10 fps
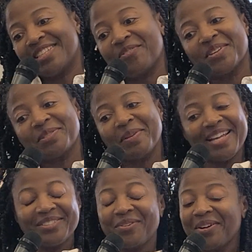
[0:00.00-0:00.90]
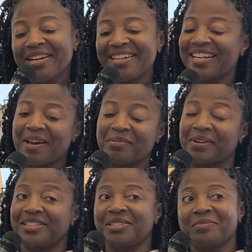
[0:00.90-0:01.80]
self-explanatory.
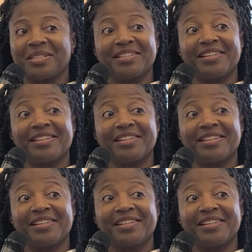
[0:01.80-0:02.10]
Collaboration, we